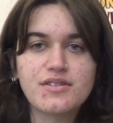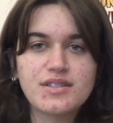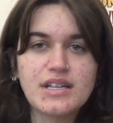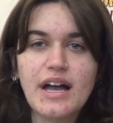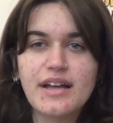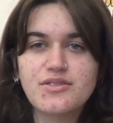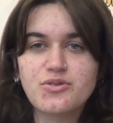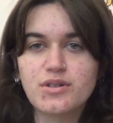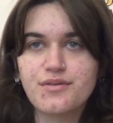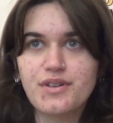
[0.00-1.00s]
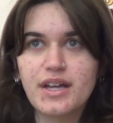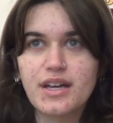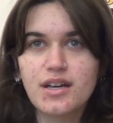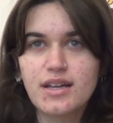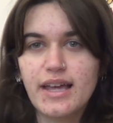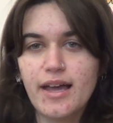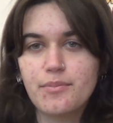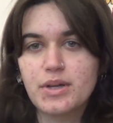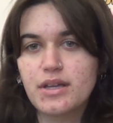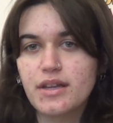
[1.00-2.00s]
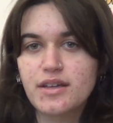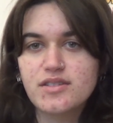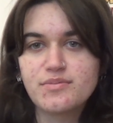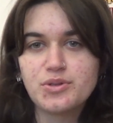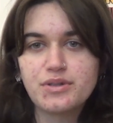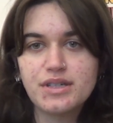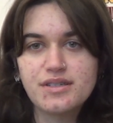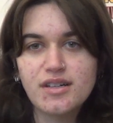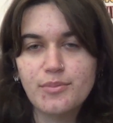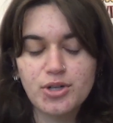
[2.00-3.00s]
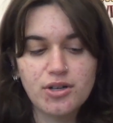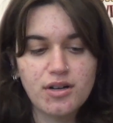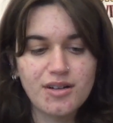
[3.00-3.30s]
Stine sort of like campy, like spooky summer